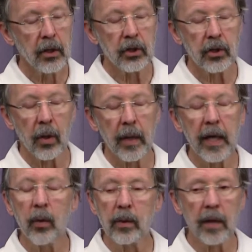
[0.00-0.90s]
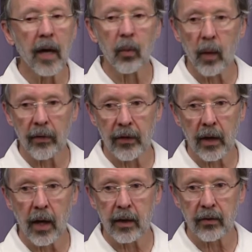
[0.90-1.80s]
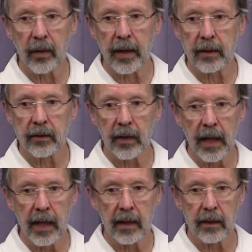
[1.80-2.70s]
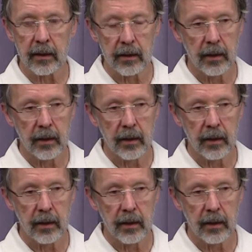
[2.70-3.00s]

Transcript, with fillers: So he will not want the contract to end.